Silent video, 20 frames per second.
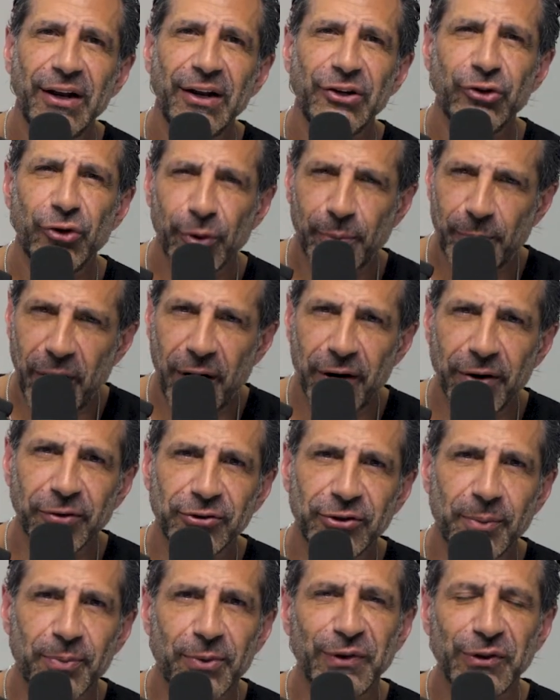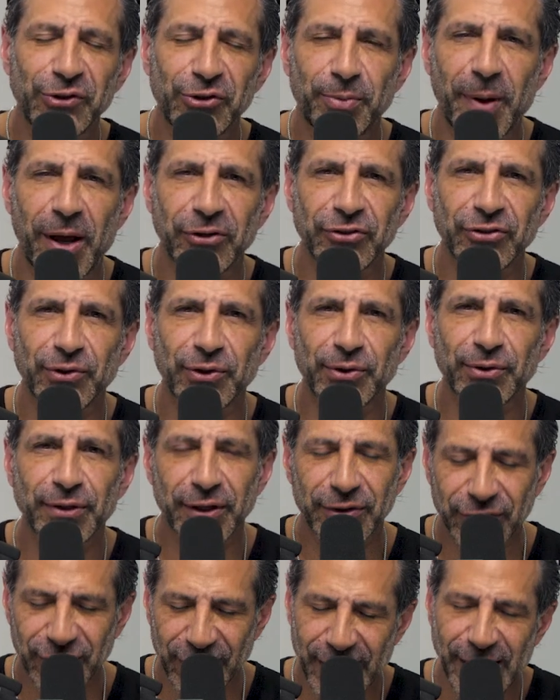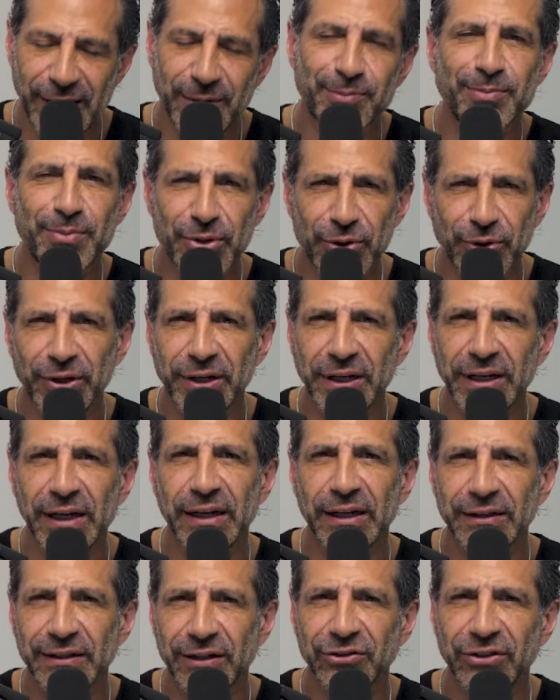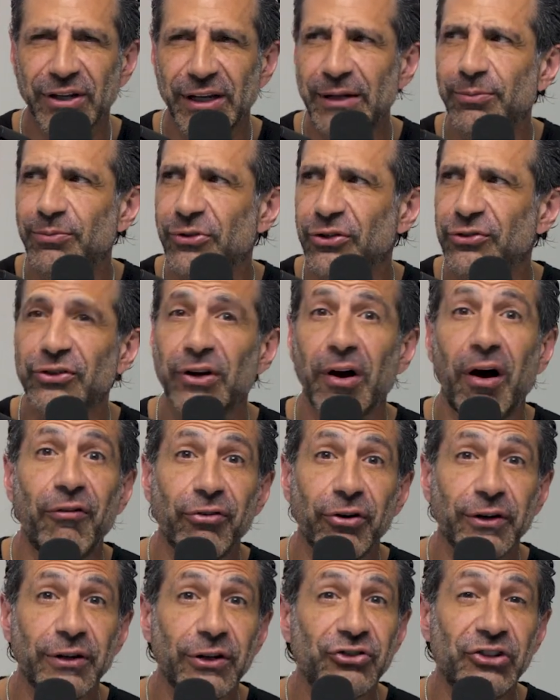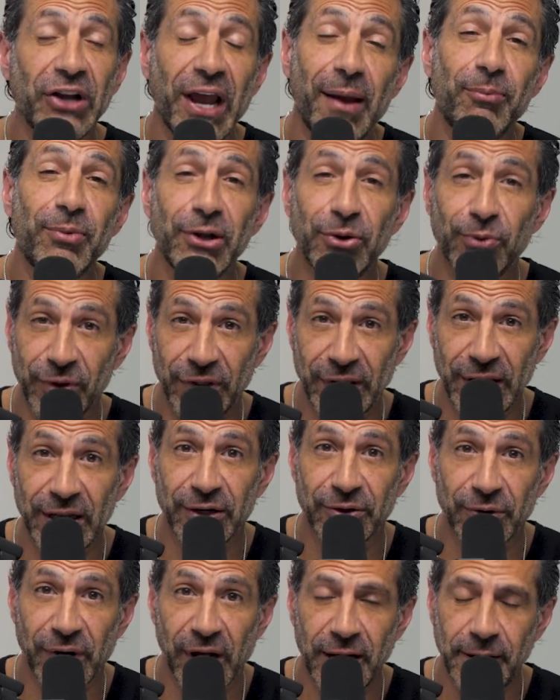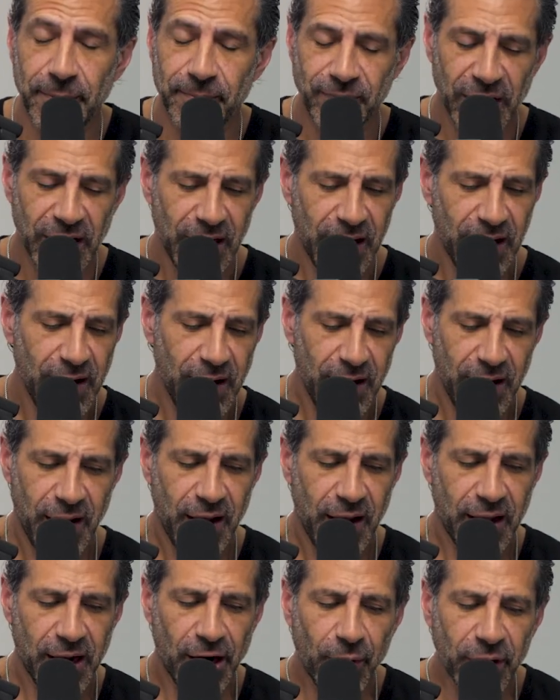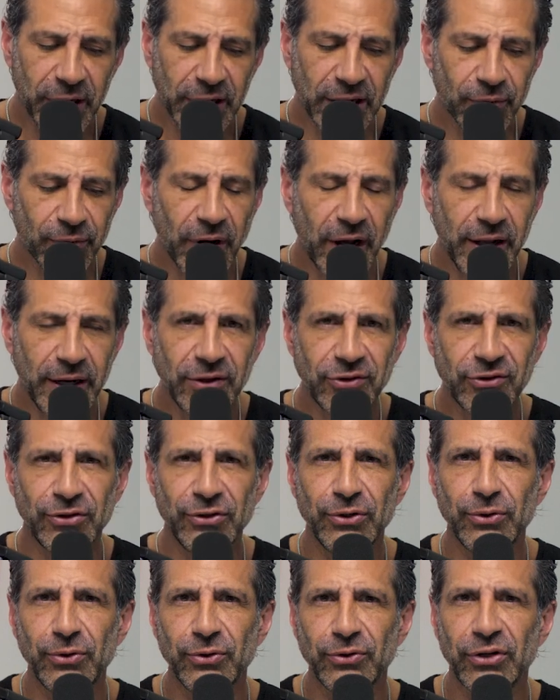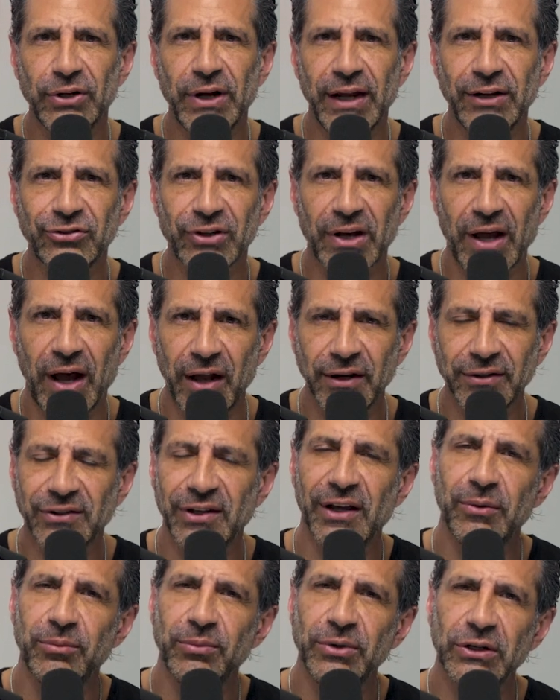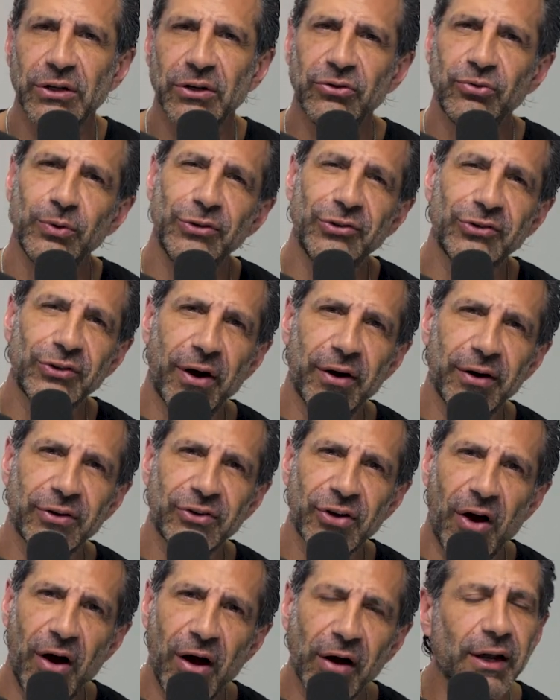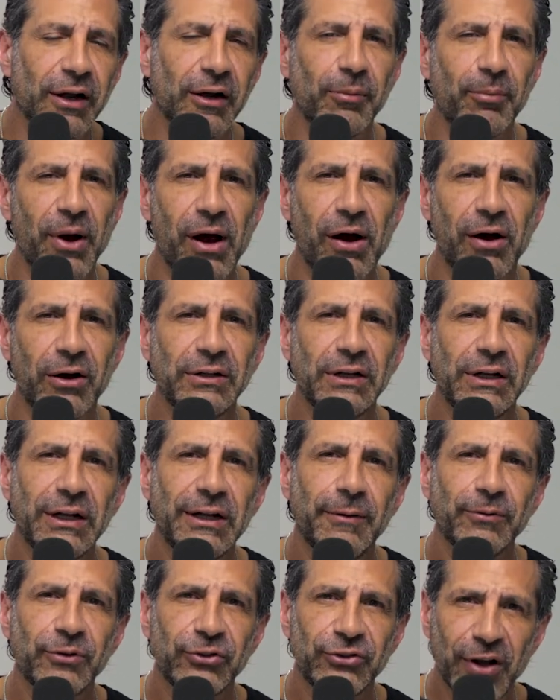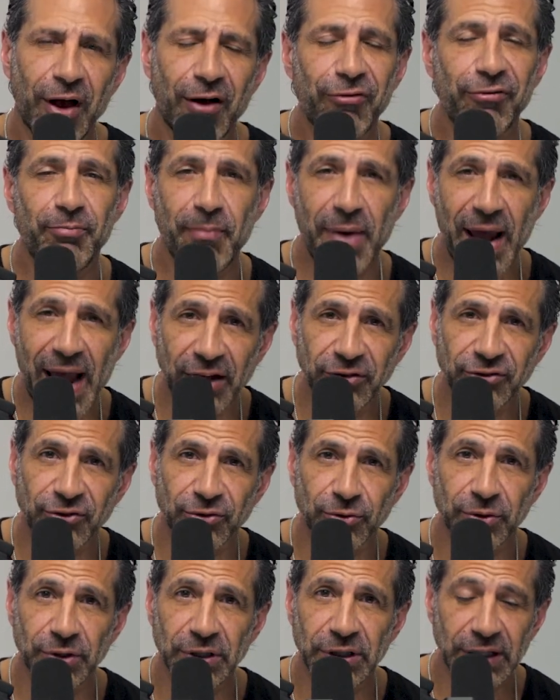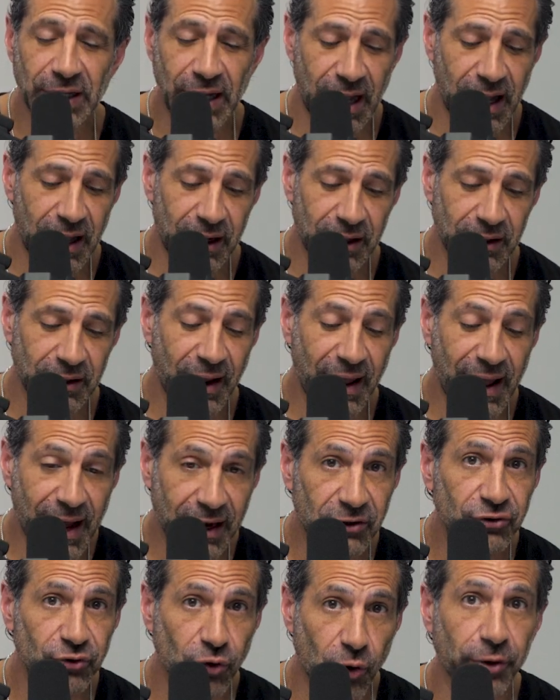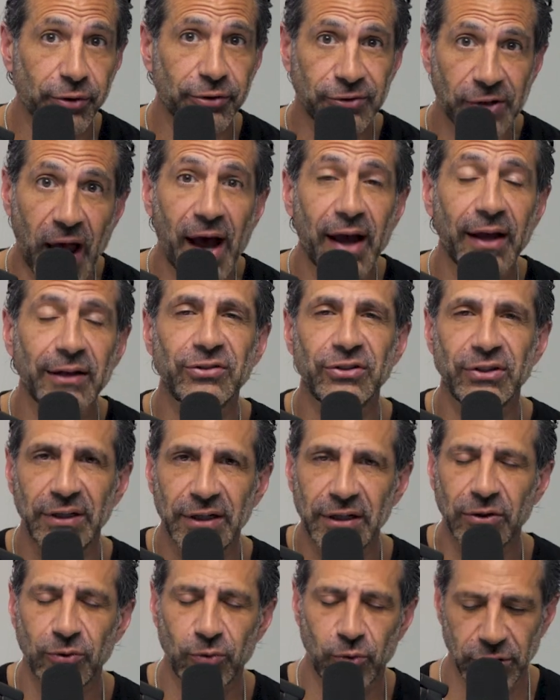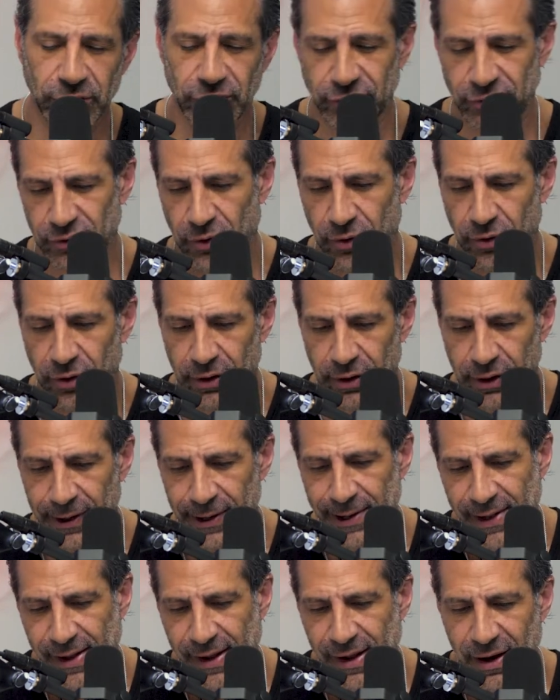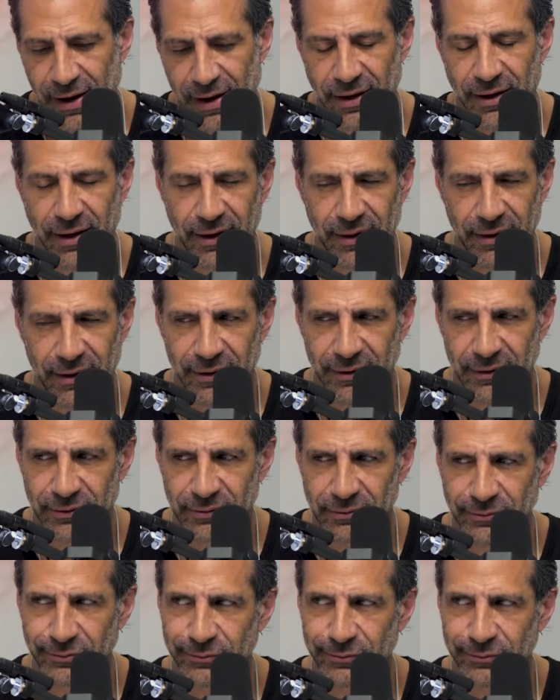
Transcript: You're part of something special. Let's keep building it, and let's keep discovering the champion within, right? And I want to get right into today's content because we started talking about self-mastery and exorcising, which or uh,